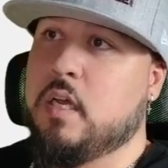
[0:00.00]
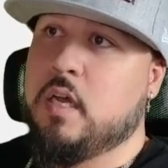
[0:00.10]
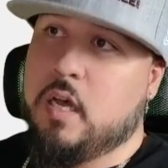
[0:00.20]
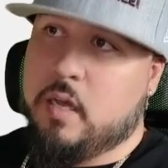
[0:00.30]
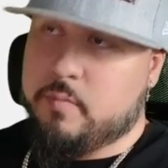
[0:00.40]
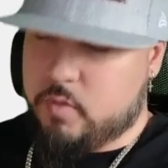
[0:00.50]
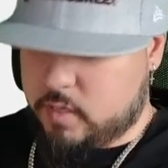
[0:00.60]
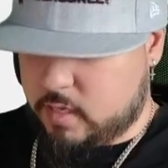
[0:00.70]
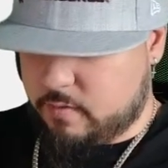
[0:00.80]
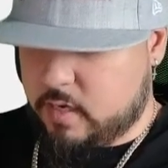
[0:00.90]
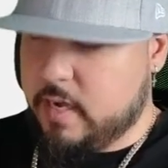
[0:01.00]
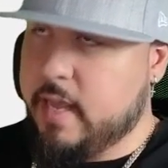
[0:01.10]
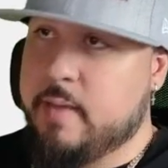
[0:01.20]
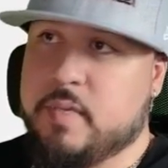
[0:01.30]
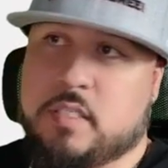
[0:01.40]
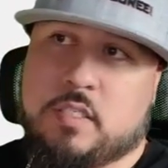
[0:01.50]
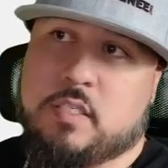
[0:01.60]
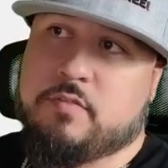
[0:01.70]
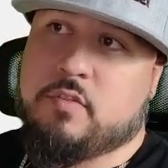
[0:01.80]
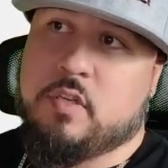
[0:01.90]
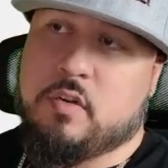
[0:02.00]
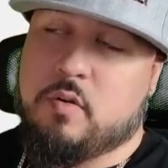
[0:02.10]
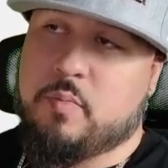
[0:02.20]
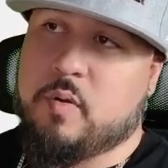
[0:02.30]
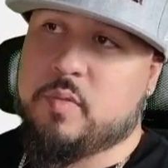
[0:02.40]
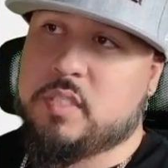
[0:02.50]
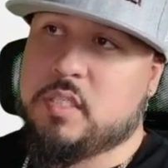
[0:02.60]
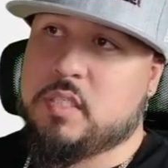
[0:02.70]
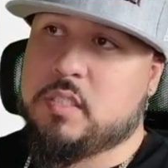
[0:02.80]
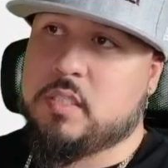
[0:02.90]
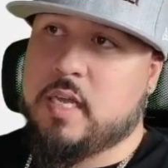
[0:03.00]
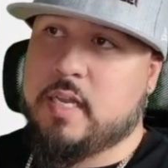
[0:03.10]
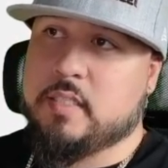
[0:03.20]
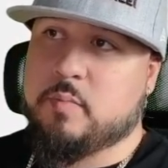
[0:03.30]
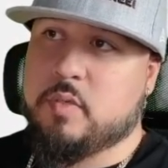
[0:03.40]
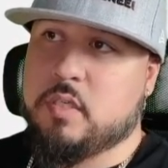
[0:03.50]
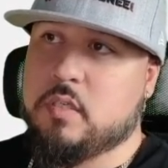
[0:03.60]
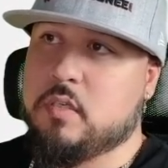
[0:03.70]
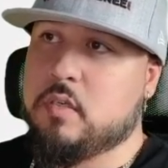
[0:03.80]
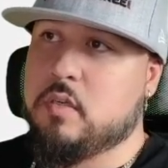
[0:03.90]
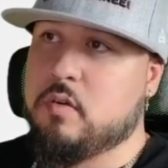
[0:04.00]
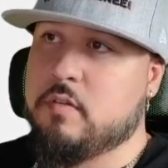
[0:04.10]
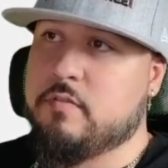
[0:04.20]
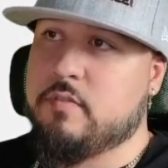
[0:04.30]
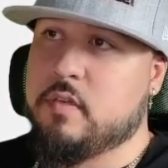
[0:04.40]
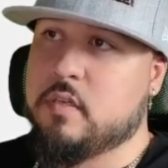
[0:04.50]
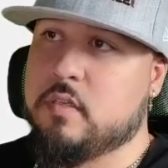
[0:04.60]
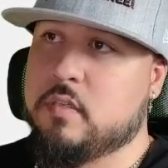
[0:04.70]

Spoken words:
You can give it a name. This is just for your own purposes. I like to put Norfolk